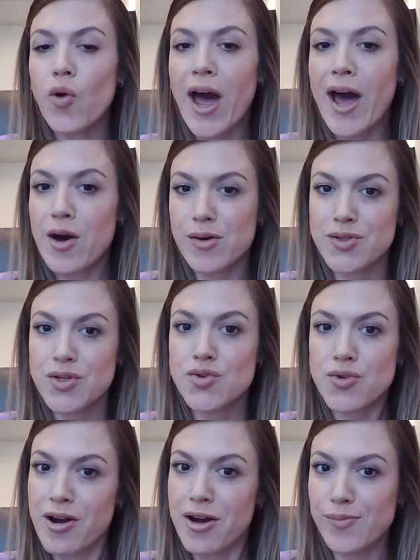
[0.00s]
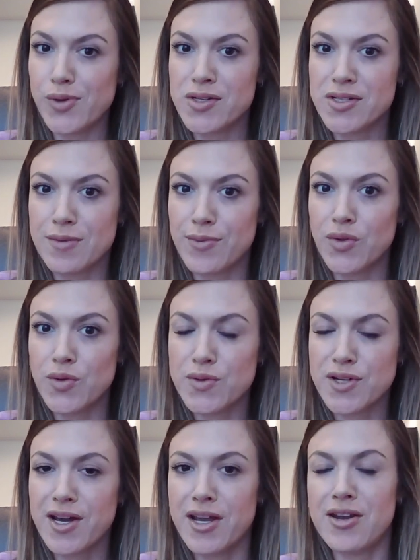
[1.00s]
how to draw up your
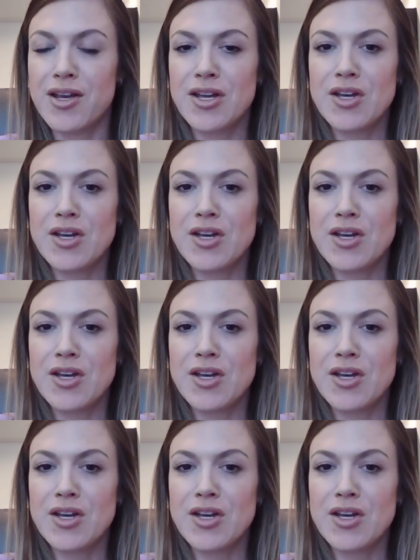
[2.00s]
semaglutide.